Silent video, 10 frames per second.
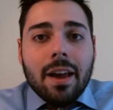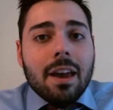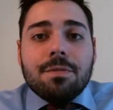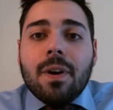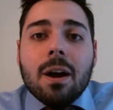
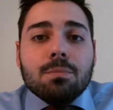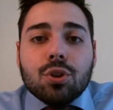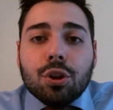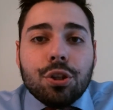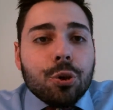If I'm
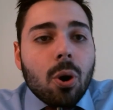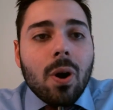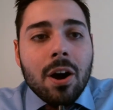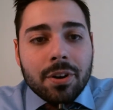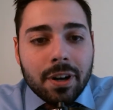to throw
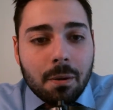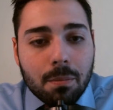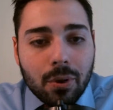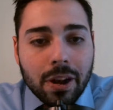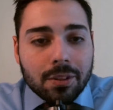out a
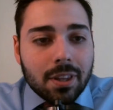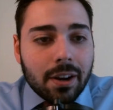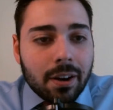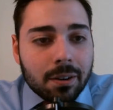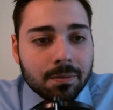number out
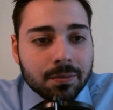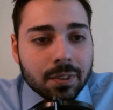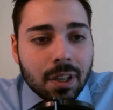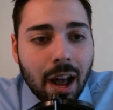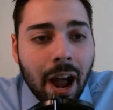there,
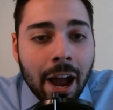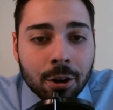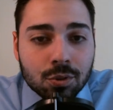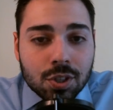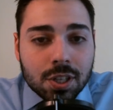I
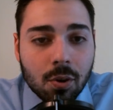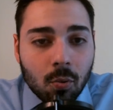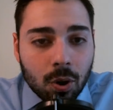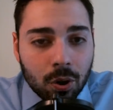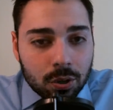don't see a
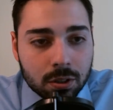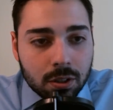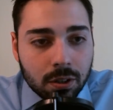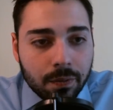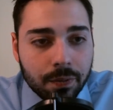world
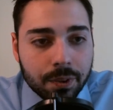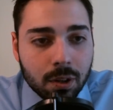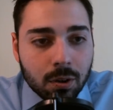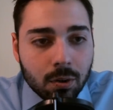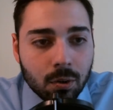
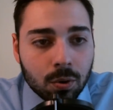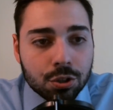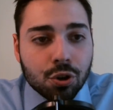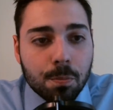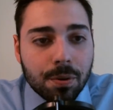where
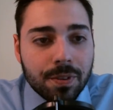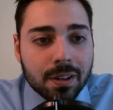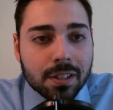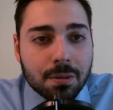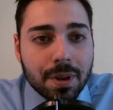Joe
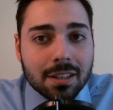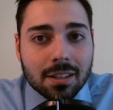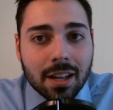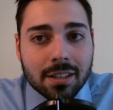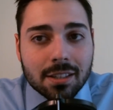Pavelski makes
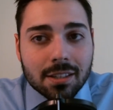less